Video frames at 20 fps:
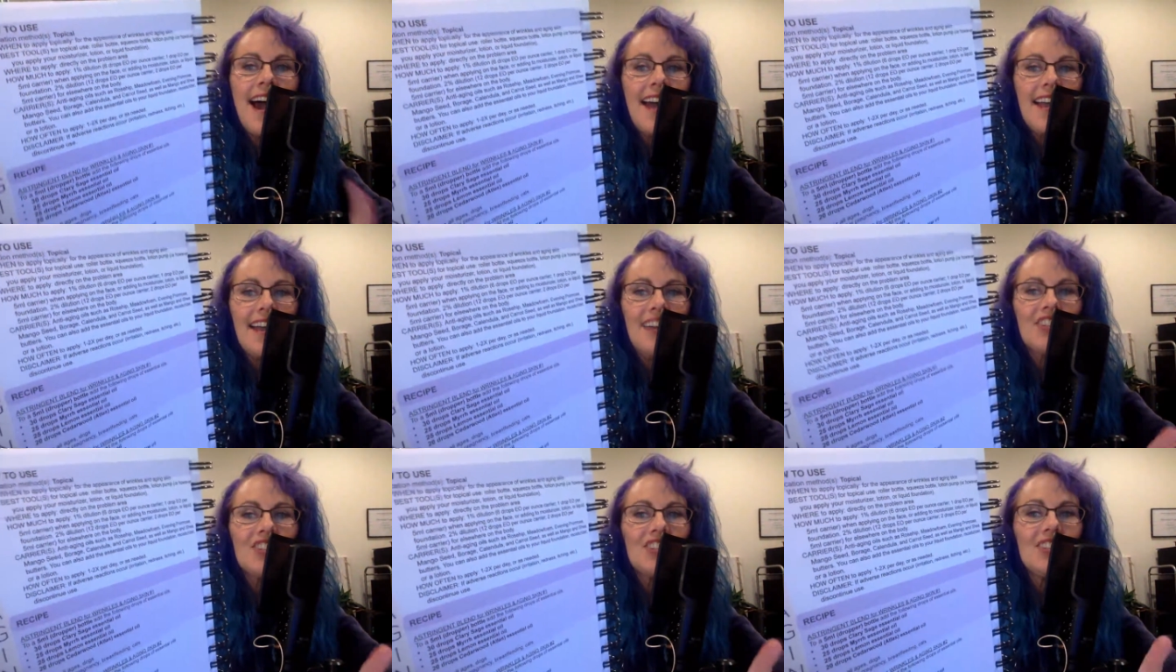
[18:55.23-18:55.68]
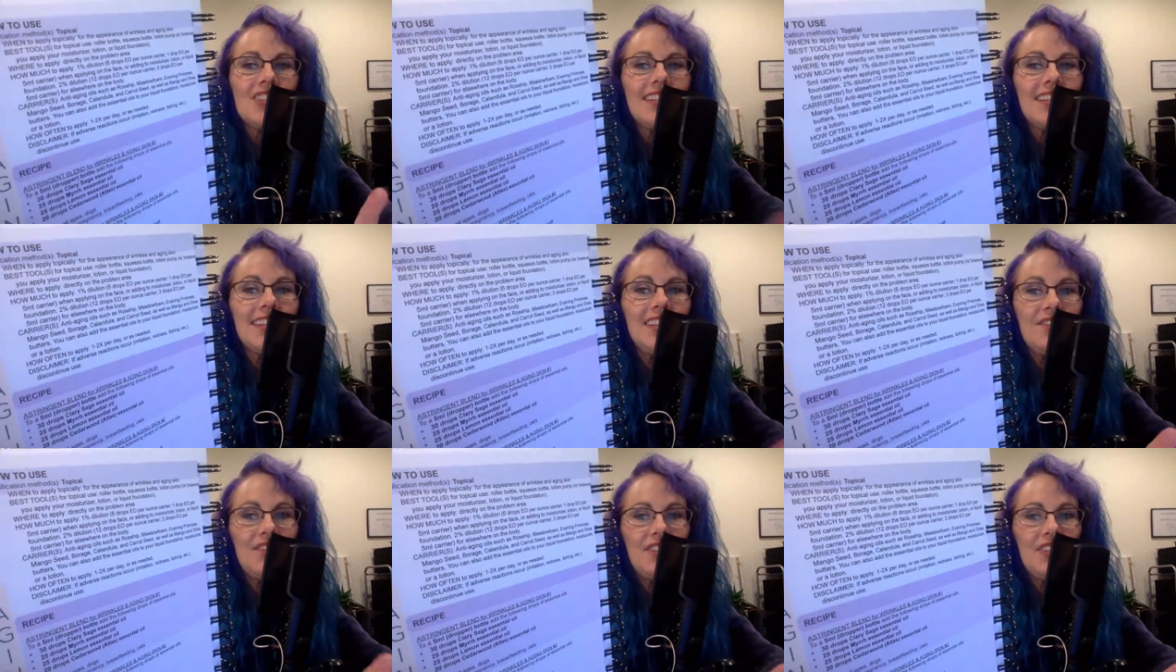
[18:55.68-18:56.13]
I actually
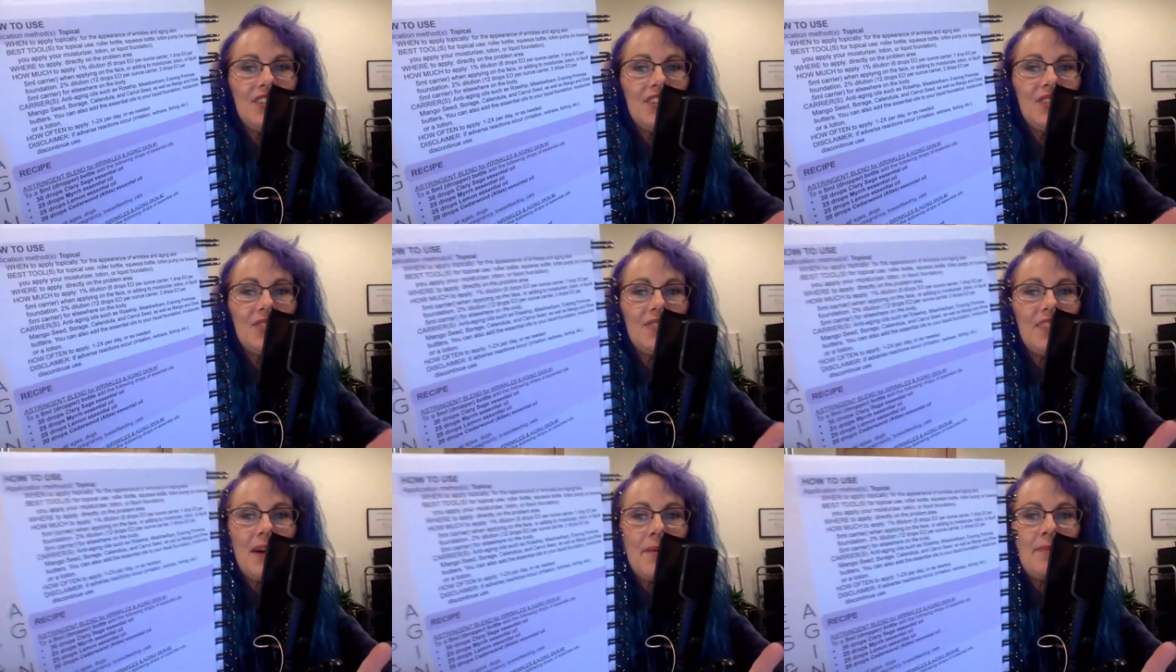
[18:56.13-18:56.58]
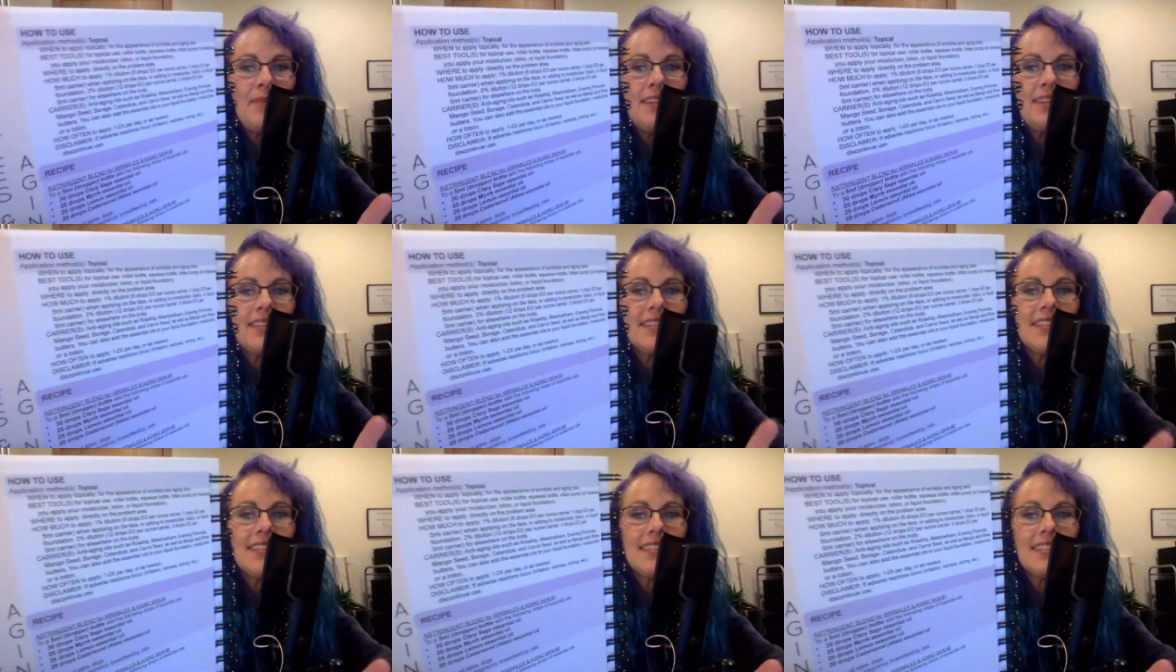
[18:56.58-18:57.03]
give you, that
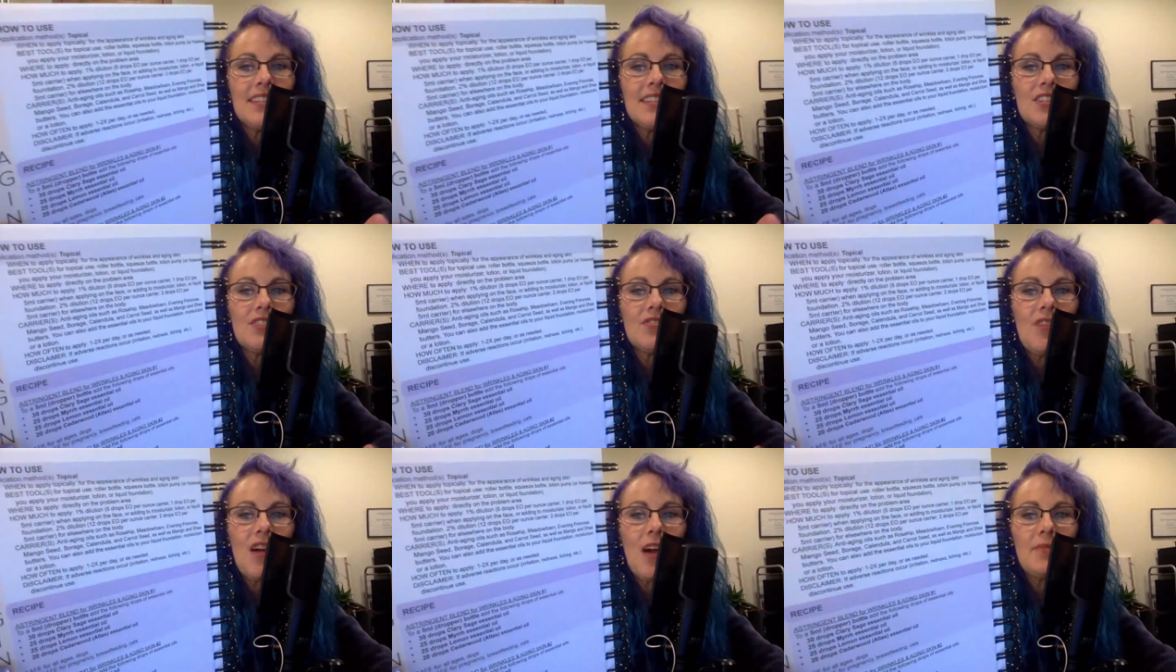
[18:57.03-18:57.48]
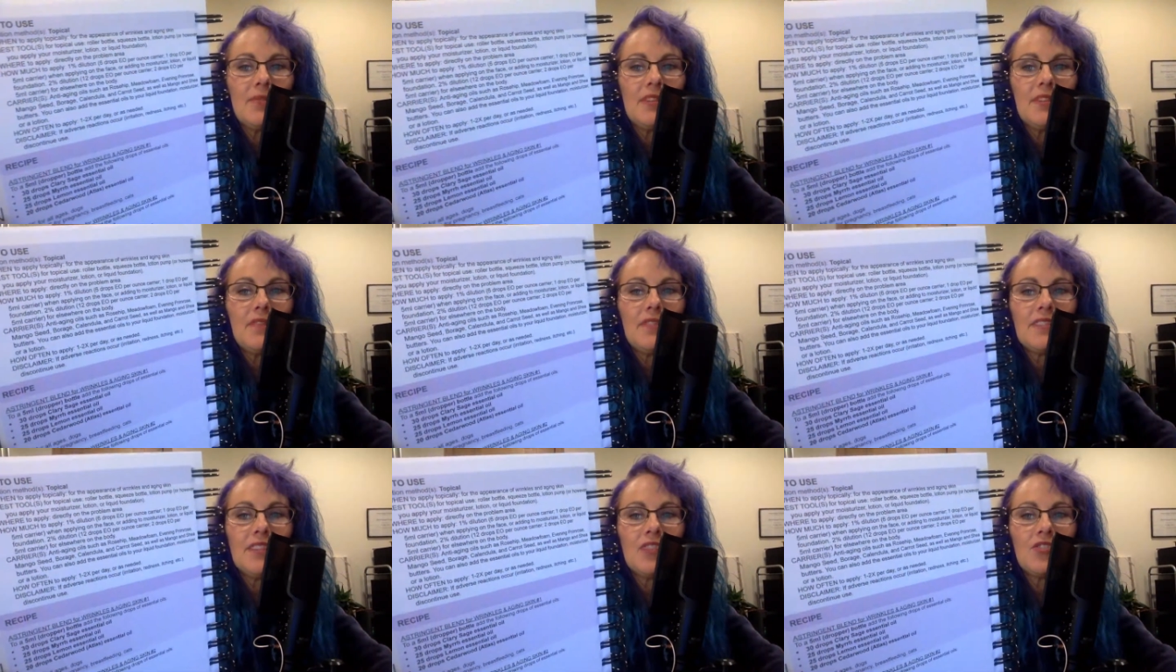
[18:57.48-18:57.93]
means 6 drops
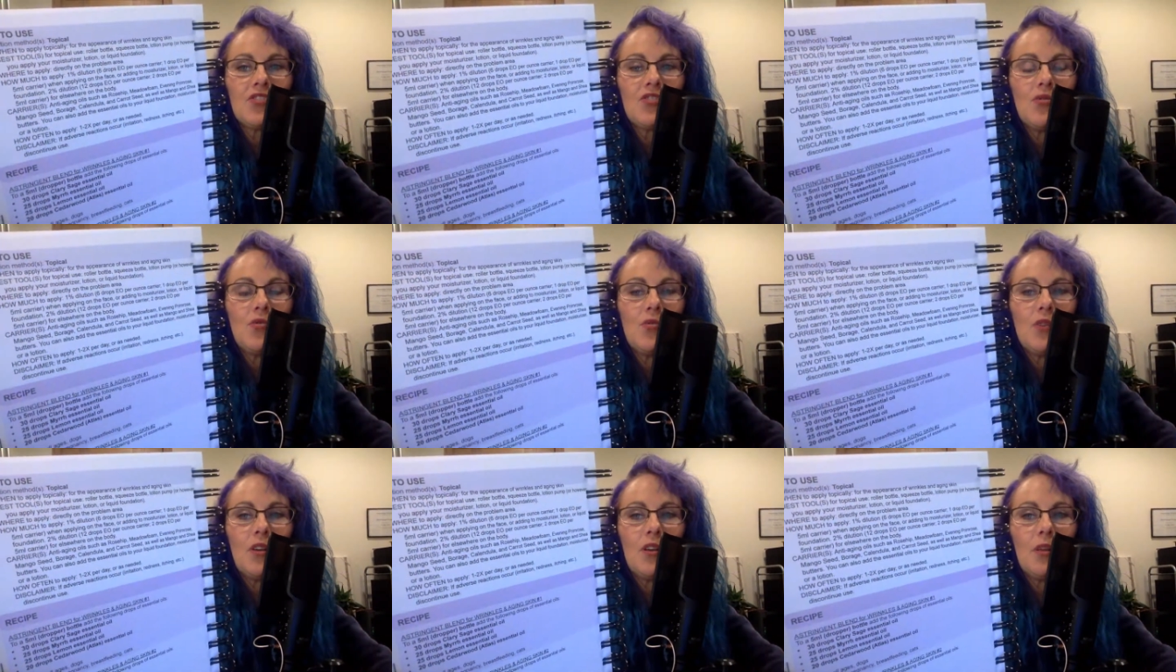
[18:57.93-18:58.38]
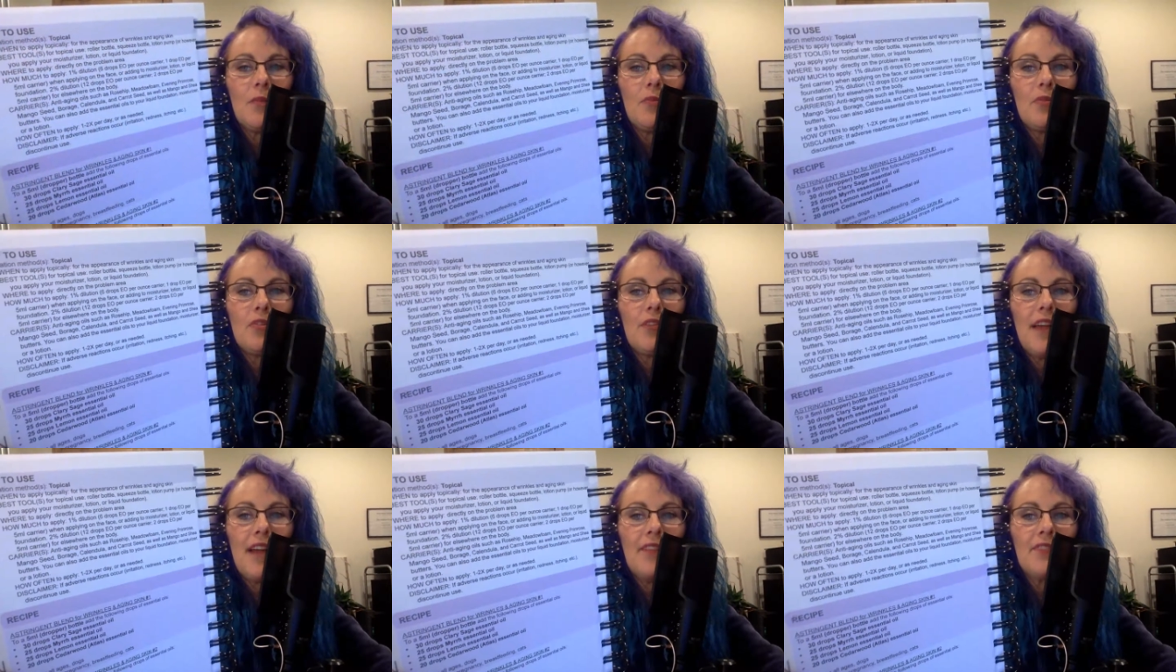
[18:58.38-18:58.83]
of essential oil
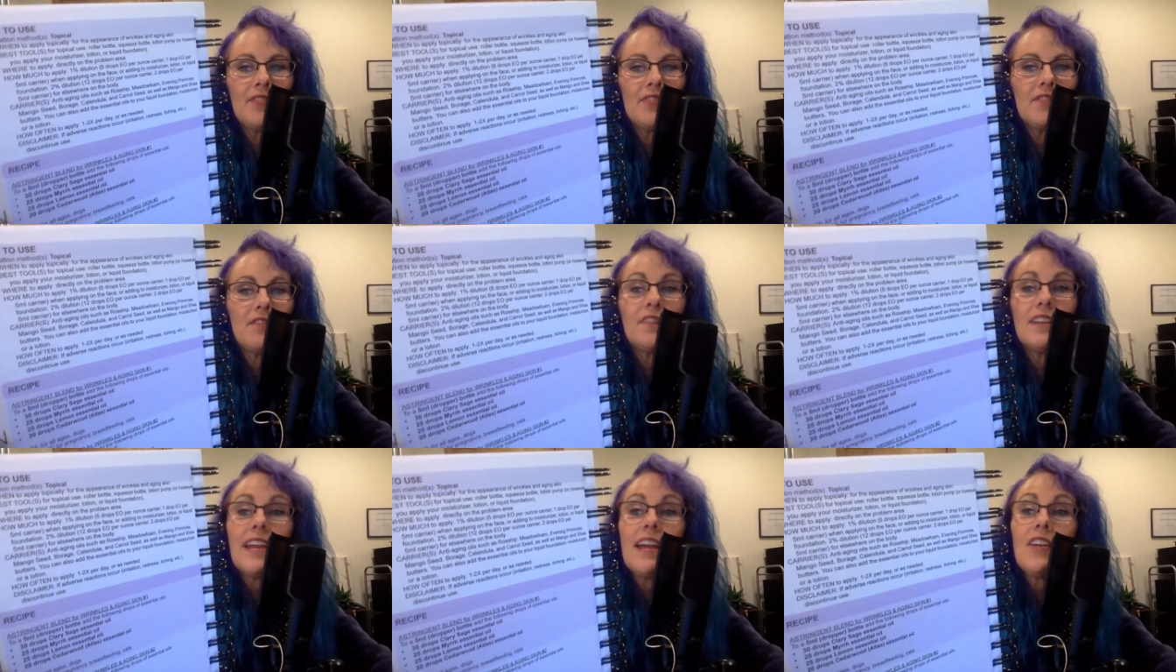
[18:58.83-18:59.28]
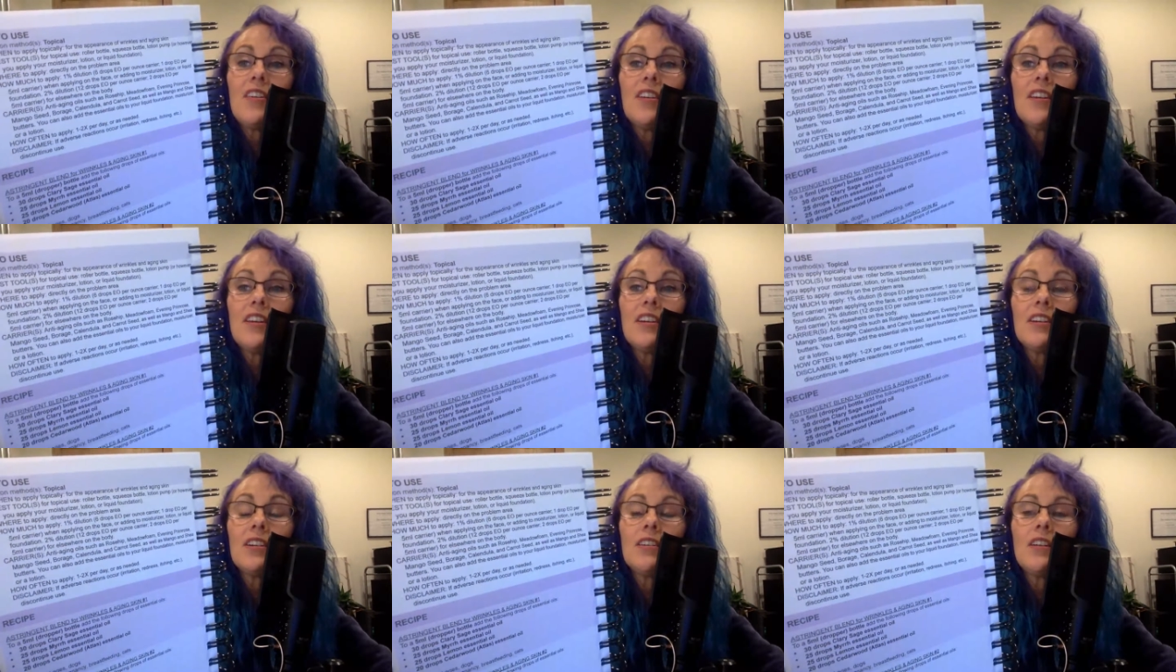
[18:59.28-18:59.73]
per ounce of
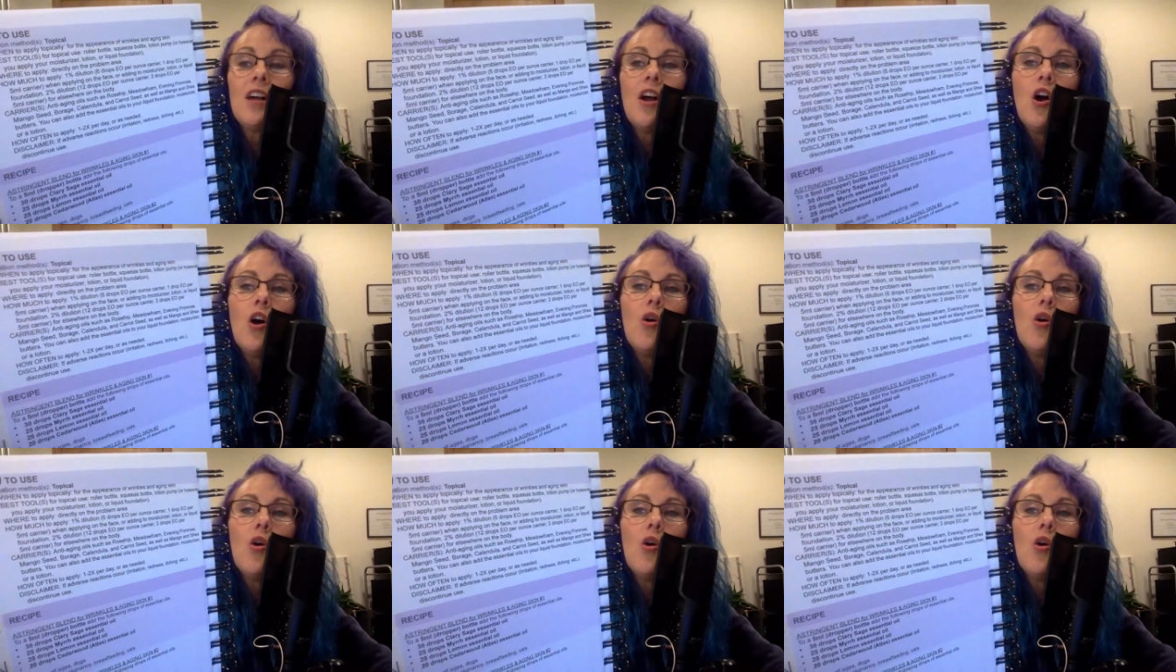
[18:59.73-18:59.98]
carrier,